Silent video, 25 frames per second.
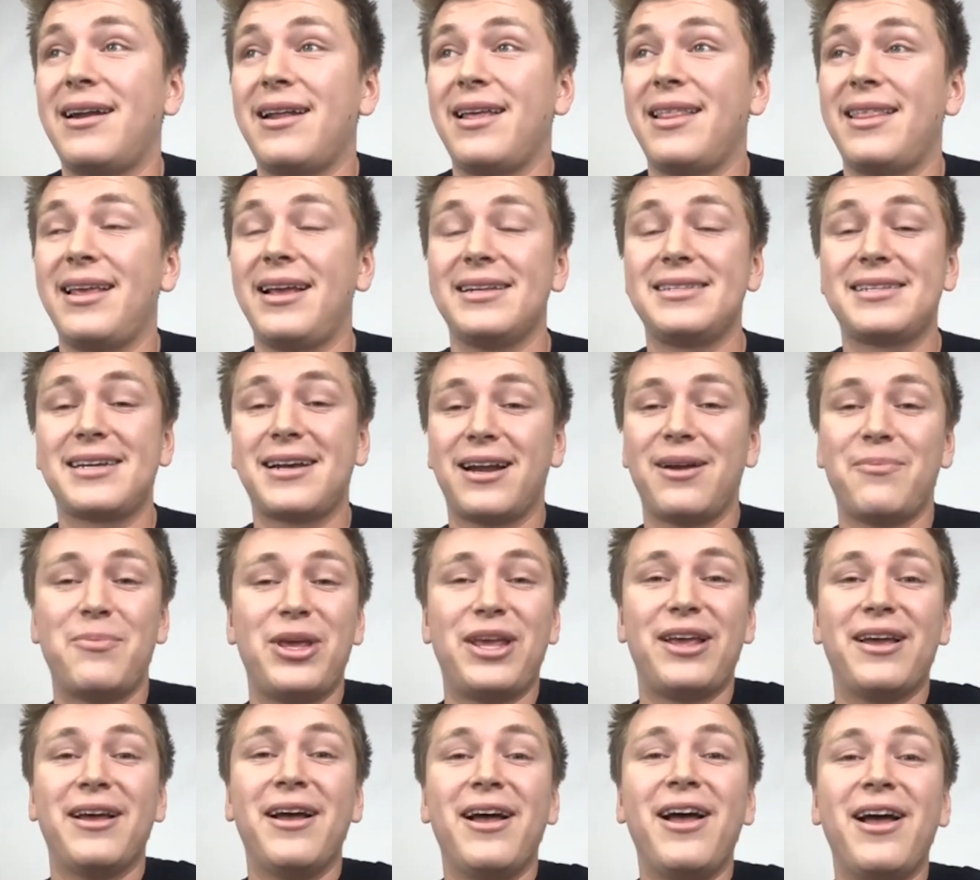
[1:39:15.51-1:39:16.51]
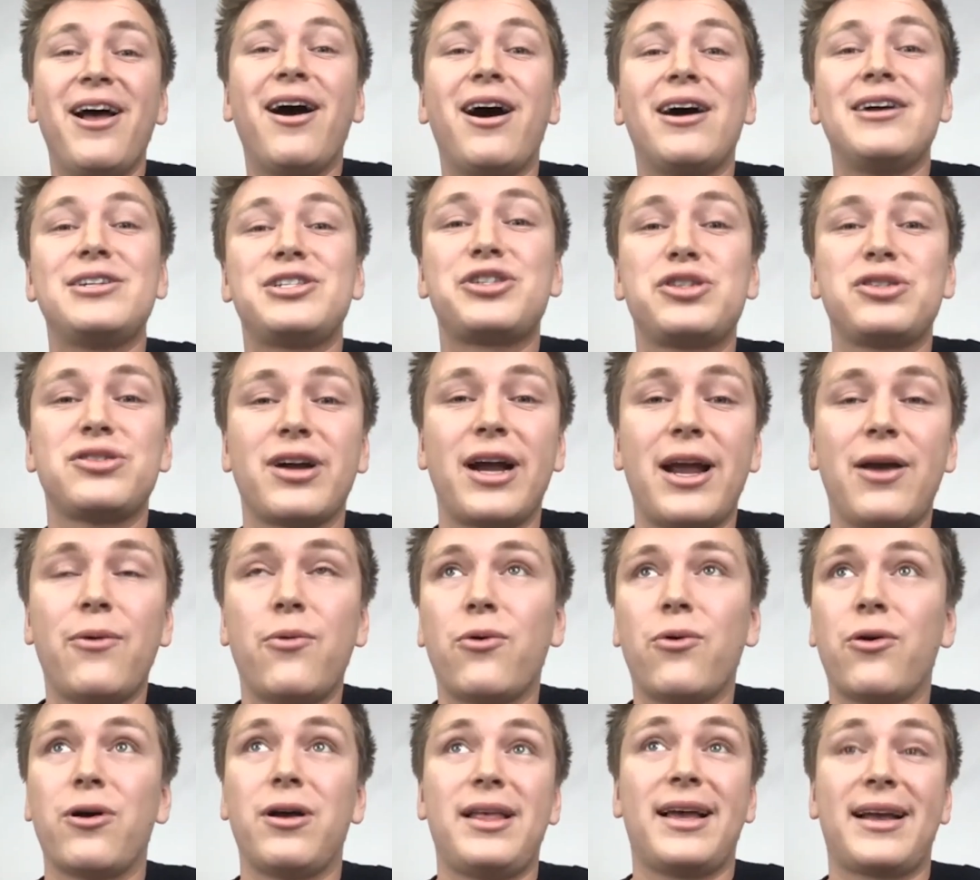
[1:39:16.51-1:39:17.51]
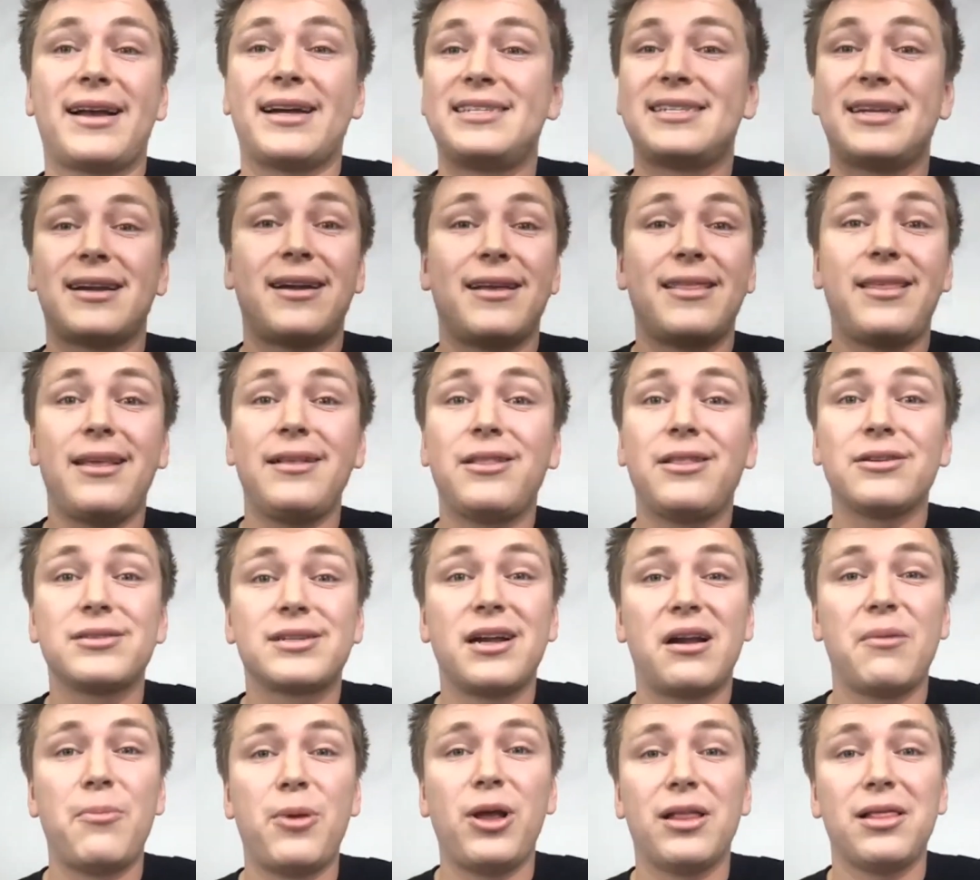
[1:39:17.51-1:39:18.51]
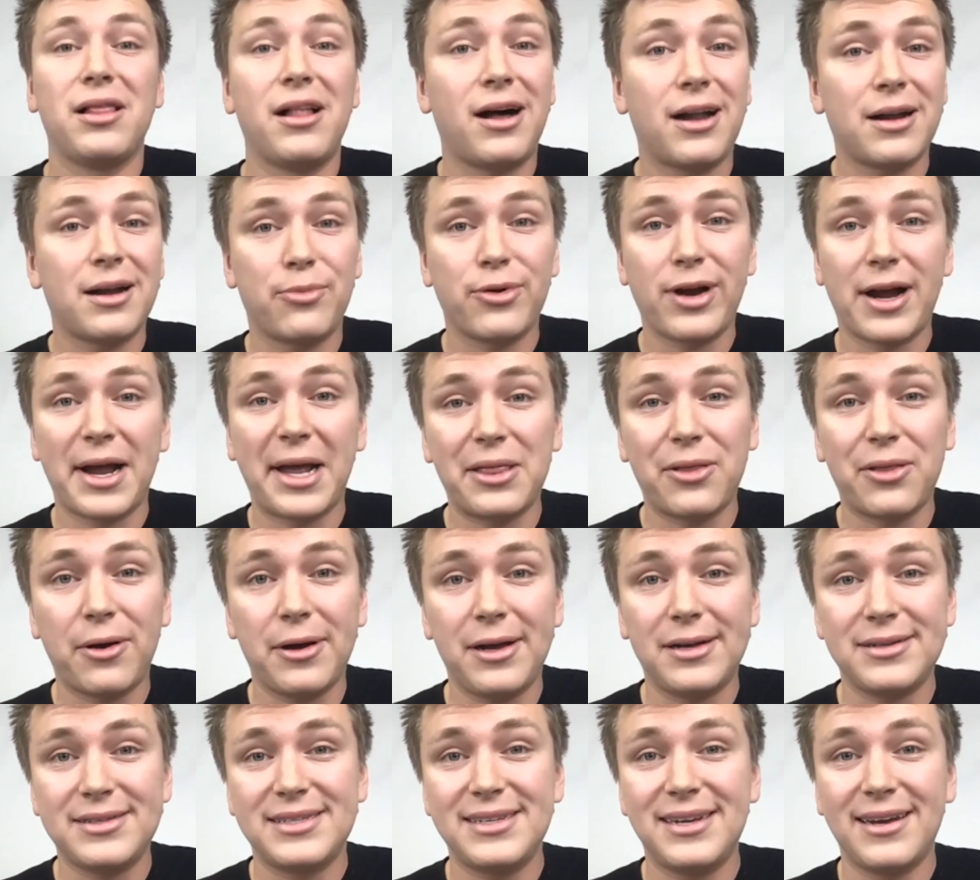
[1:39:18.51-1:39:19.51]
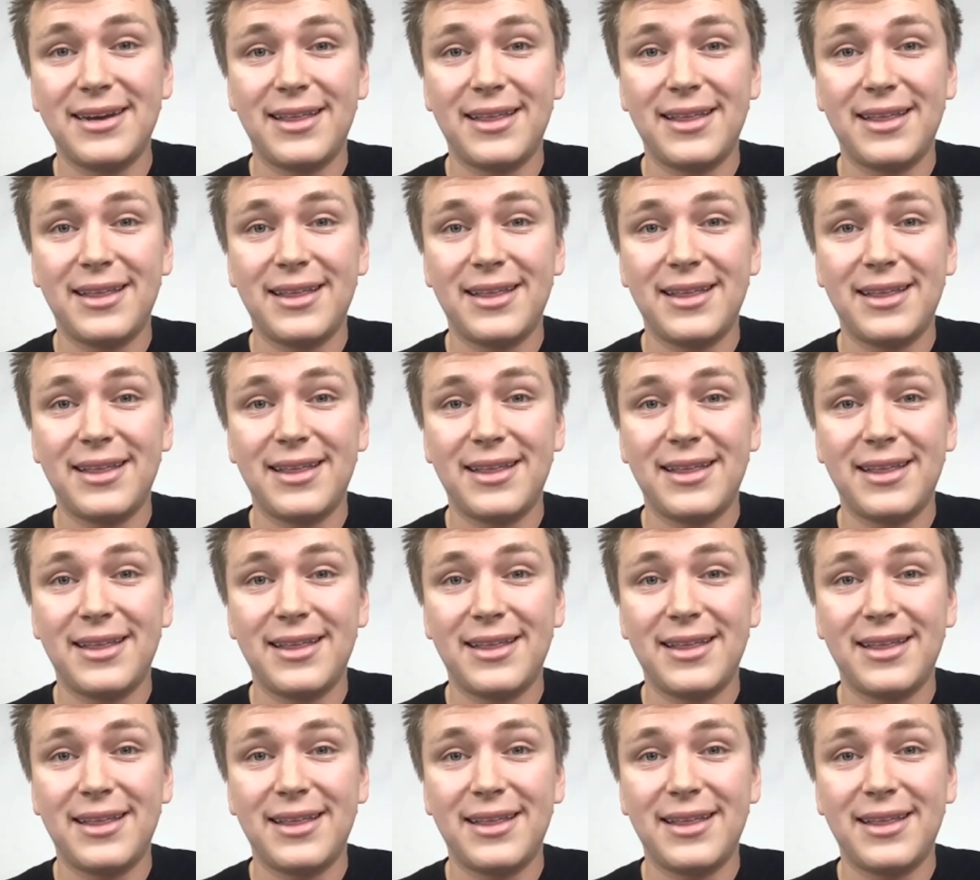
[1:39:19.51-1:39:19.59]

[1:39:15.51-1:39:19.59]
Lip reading: I think it's going to be a straight war. Like I said, I think there's going to be a lot of brand loyalty.